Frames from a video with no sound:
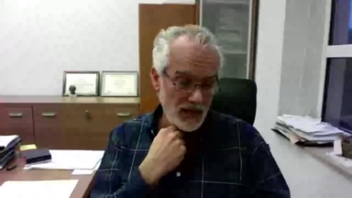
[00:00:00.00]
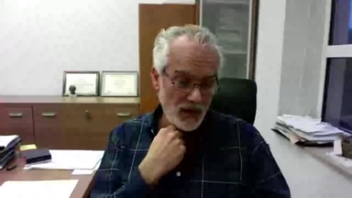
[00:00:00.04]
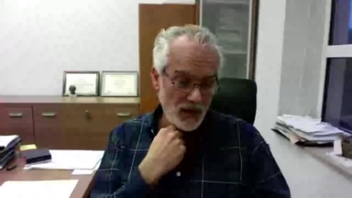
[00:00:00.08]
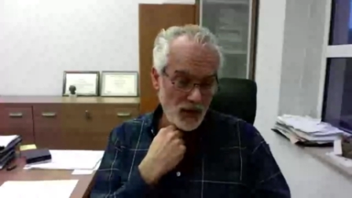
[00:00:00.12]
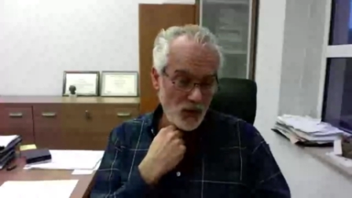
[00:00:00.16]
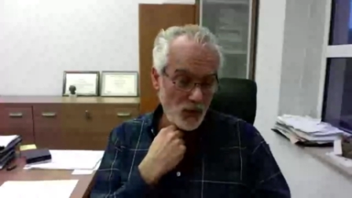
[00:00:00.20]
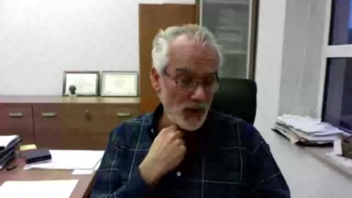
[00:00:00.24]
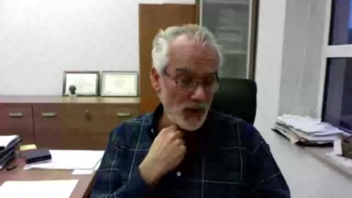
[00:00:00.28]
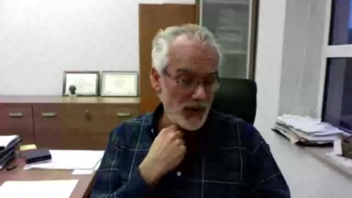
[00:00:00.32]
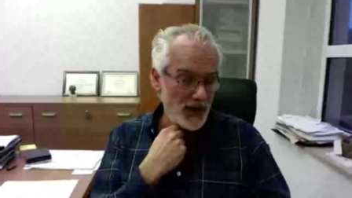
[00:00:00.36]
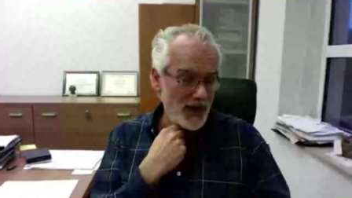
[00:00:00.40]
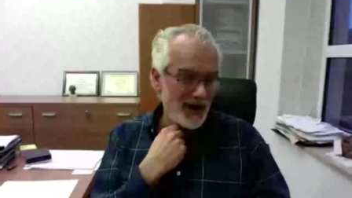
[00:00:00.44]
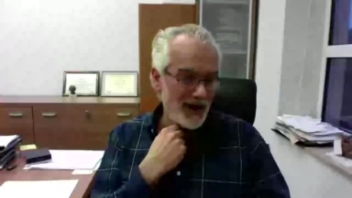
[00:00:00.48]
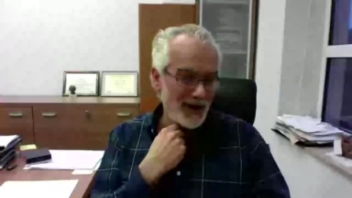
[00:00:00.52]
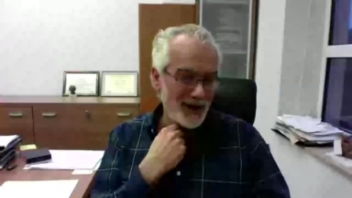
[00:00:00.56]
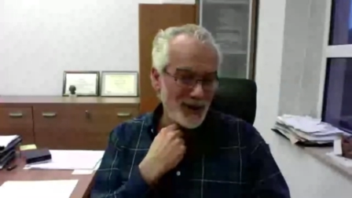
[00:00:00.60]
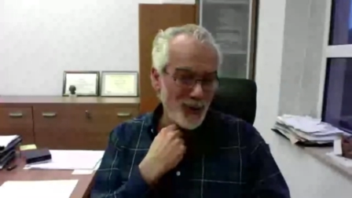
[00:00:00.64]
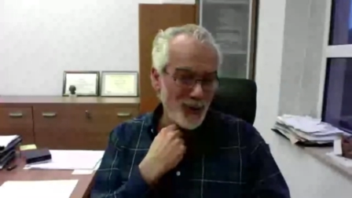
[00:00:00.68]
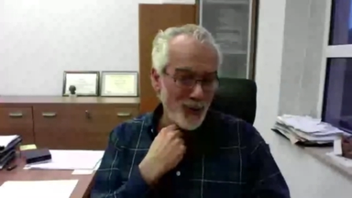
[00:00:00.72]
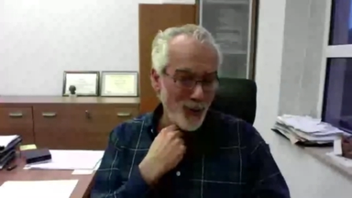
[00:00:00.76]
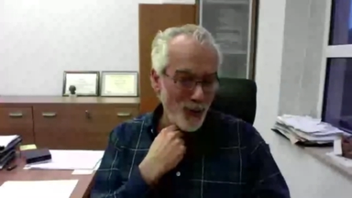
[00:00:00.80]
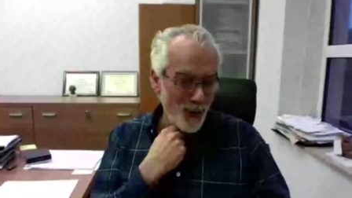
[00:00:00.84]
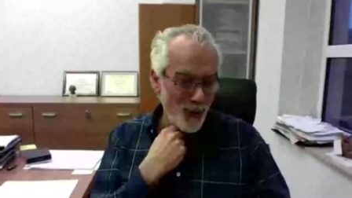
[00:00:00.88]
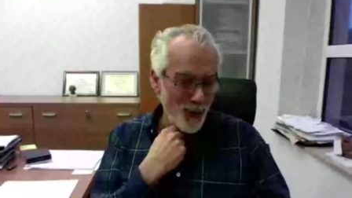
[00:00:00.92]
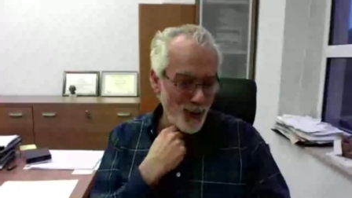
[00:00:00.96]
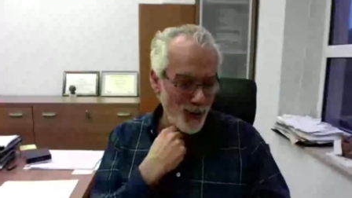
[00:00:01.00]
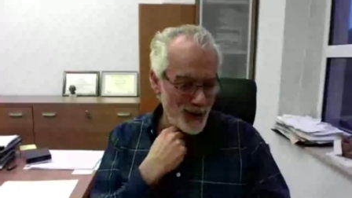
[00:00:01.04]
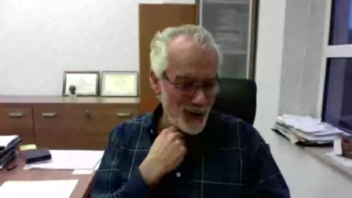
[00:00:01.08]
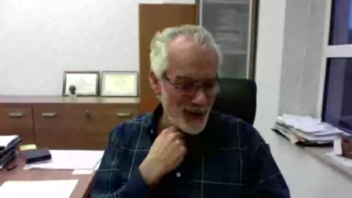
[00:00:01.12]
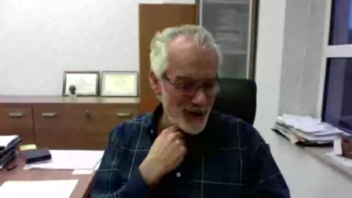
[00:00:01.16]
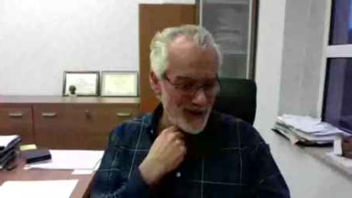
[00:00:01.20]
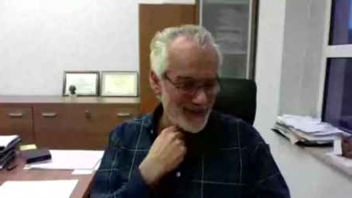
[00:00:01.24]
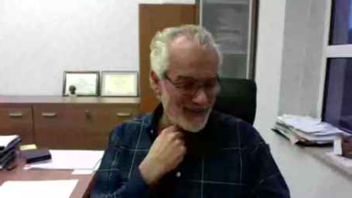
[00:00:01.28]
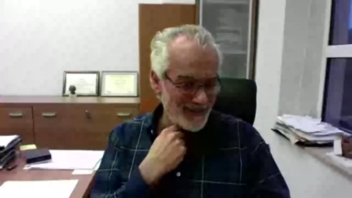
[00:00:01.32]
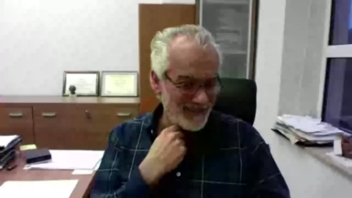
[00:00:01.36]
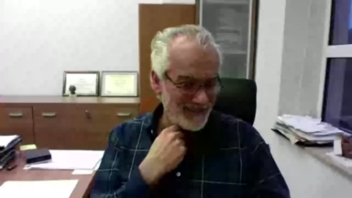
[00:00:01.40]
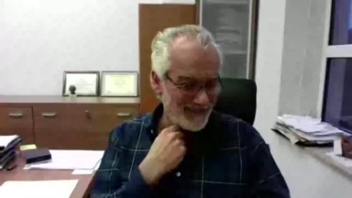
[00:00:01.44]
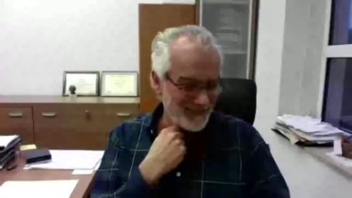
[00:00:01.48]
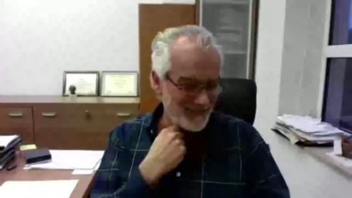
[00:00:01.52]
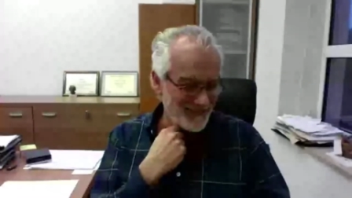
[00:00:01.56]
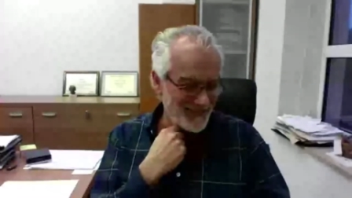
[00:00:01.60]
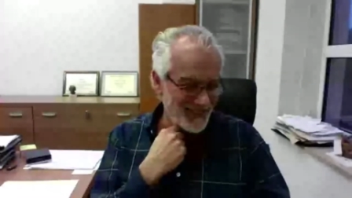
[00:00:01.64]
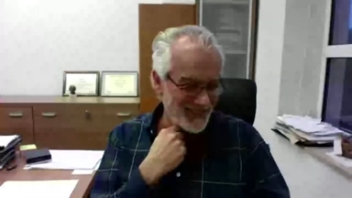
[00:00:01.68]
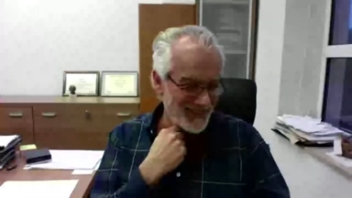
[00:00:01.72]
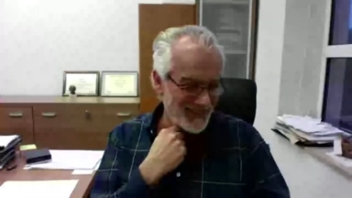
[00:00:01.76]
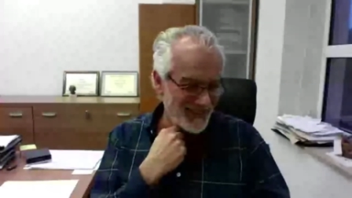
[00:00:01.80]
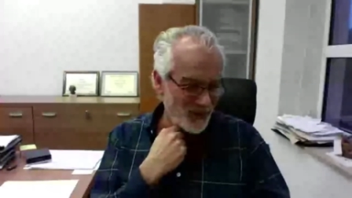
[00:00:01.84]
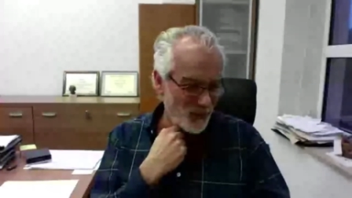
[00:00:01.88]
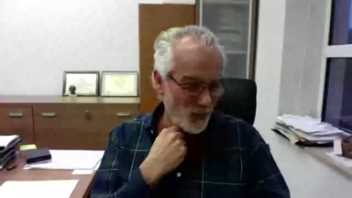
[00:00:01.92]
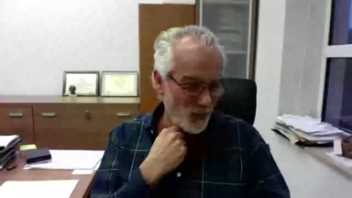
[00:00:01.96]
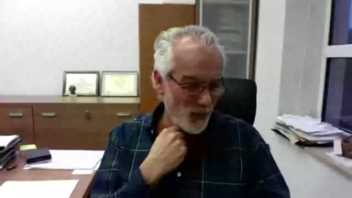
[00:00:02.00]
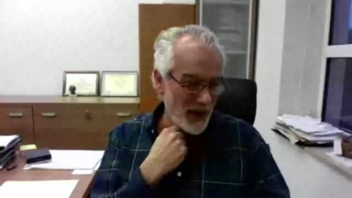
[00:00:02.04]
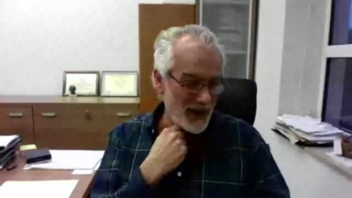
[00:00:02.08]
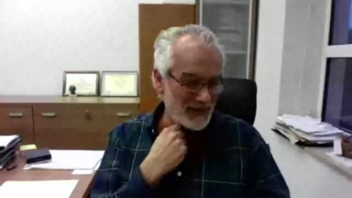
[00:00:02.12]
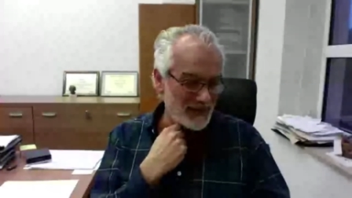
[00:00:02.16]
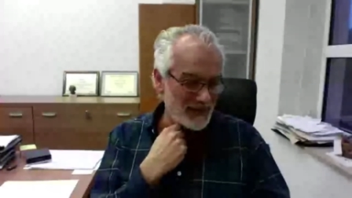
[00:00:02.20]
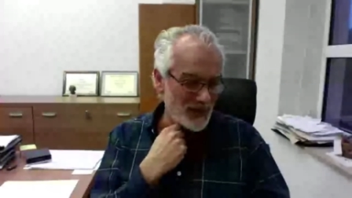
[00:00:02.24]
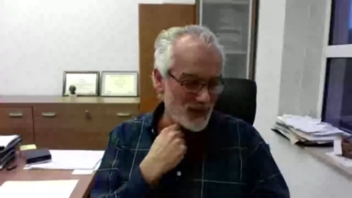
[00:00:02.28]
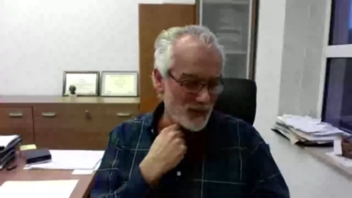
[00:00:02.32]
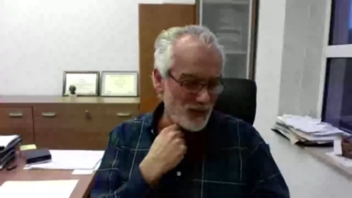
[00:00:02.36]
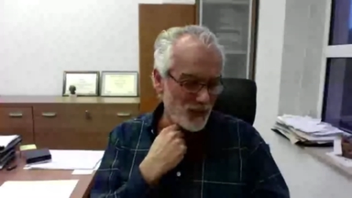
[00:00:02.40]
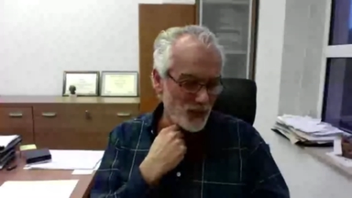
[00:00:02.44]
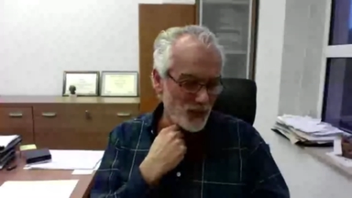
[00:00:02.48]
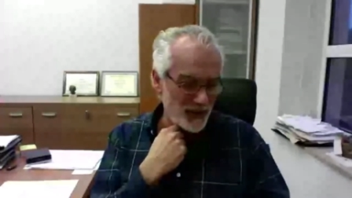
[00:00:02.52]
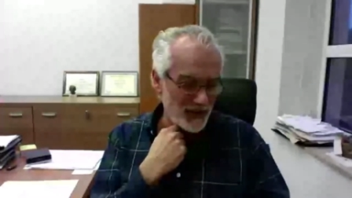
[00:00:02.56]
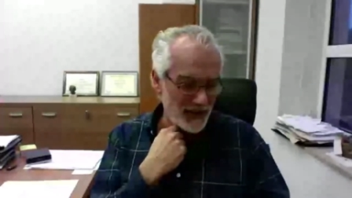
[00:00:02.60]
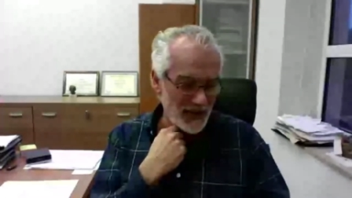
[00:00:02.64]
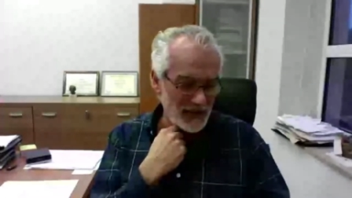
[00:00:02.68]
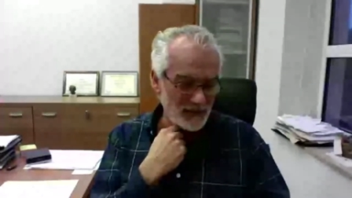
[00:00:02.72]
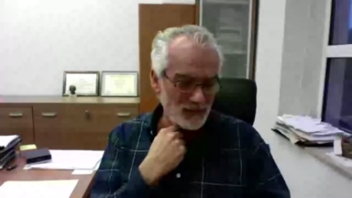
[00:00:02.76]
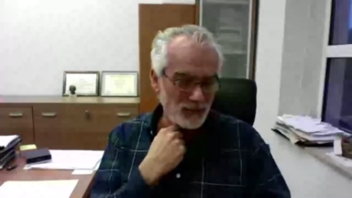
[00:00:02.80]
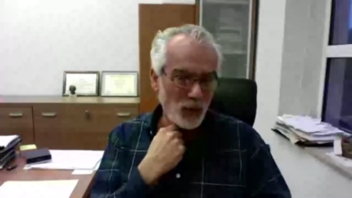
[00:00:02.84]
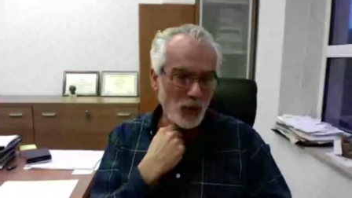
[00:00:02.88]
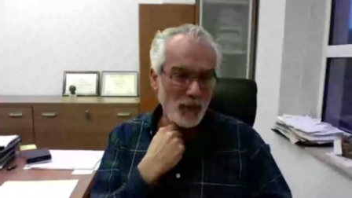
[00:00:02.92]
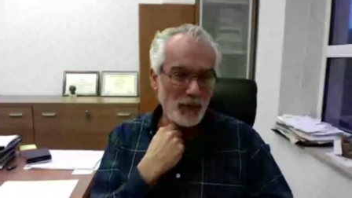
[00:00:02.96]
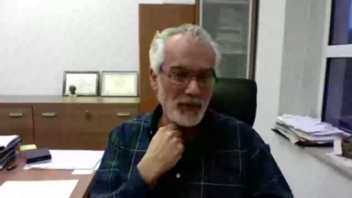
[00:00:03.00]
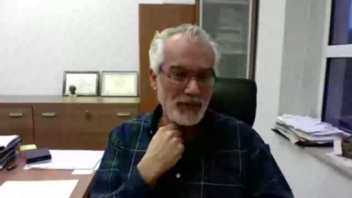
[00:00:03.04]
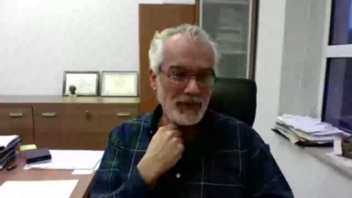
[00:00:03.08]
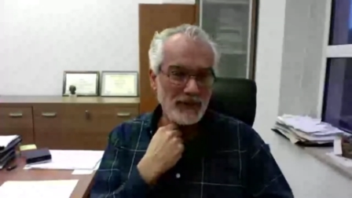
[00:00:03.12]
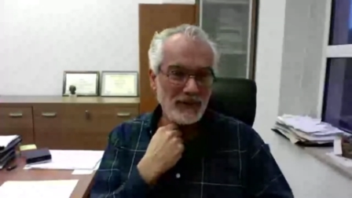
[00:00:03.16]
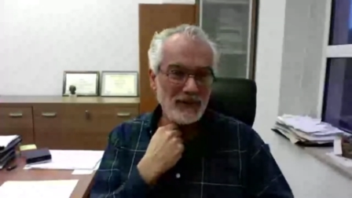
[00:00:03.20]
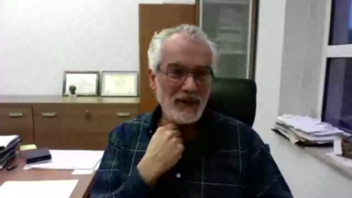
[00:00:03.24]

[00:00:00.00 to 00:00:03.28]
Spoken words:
We are all waiting for that moment.